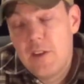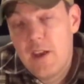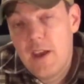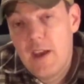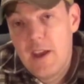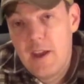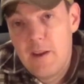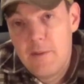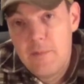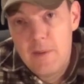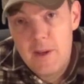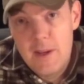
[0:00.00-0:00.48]
the
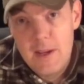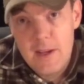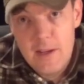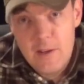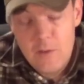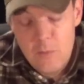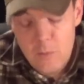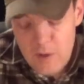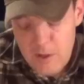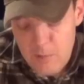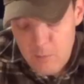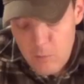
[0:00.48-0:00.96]
time,
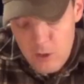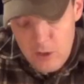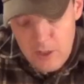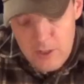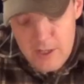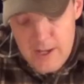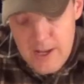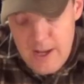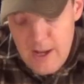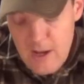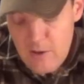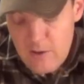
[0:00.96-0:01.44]
and when I'm
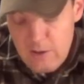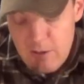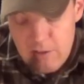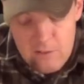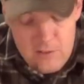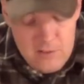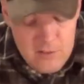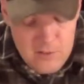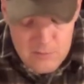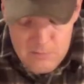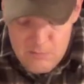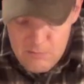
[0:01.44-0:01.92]
working out,
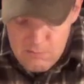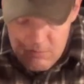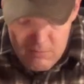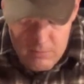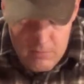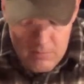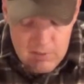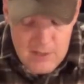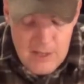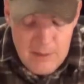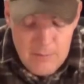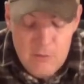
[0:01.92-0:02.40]
it
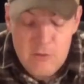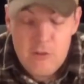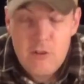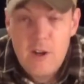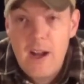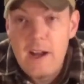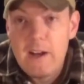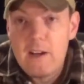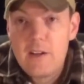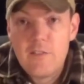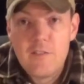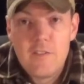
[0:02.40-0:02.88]
keeps
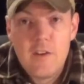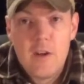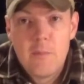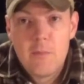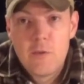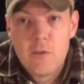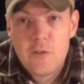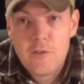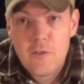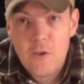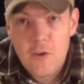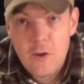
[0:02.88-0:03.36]
track of
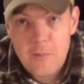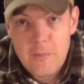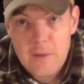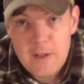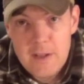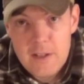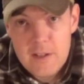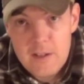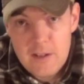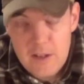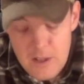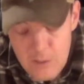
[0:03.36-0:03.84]
numbers for
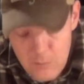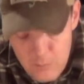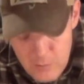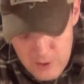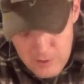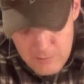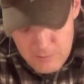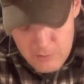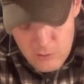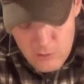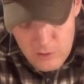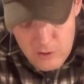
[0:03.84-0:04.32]
me and
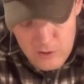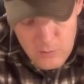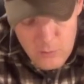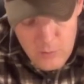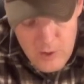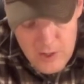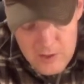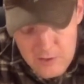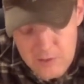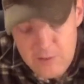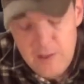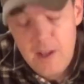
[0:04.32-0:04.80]
what I'm doing in
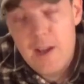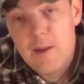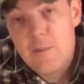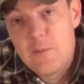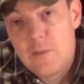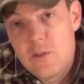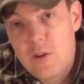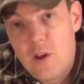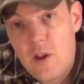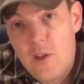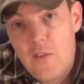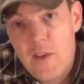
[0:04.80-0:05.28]
rest
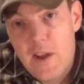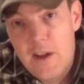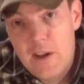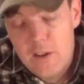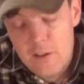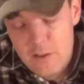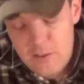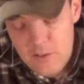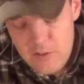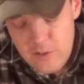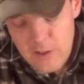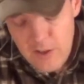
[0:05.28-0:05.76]
times and all that
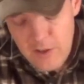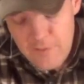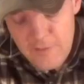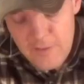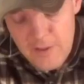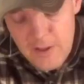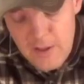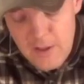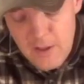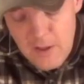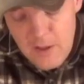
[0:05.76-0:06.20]
good stuff.